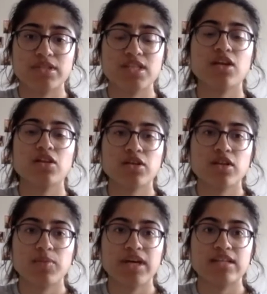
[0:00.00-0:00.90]

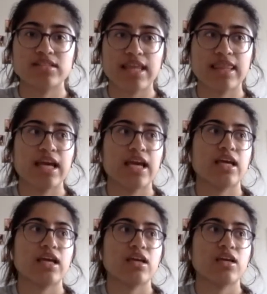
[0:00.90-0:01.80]
particularly because I
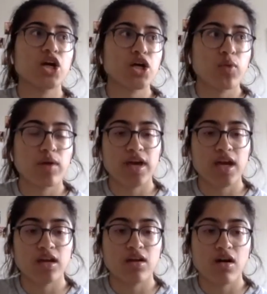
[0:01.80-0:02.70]
think younger
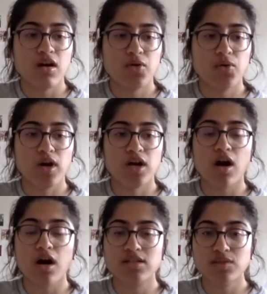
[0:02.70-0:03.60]
women who are
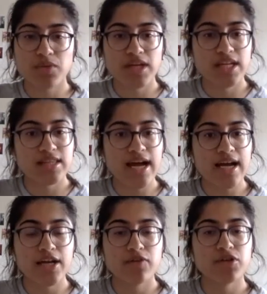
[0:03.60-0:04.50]
contemplating that
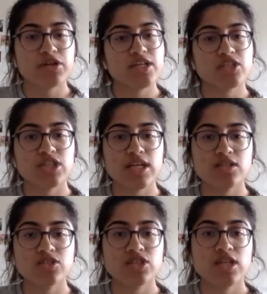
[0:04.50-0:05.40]
kind of career
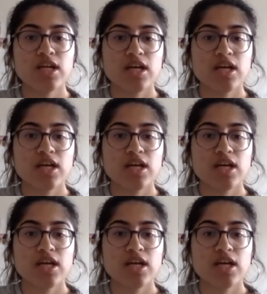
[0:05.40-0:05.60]
change